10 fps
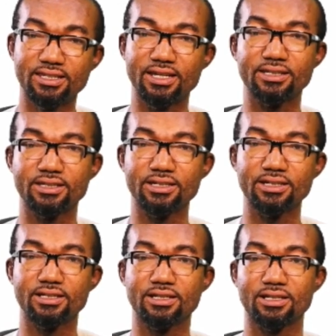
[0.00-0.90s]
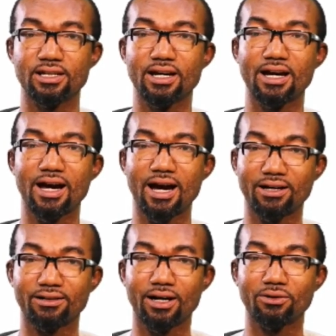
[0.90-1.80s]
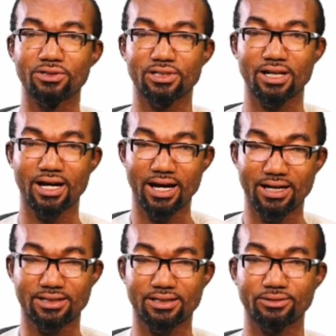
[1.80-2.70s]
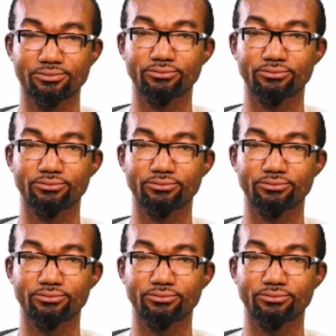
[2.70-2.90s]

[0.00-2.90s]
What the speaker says: changes around us.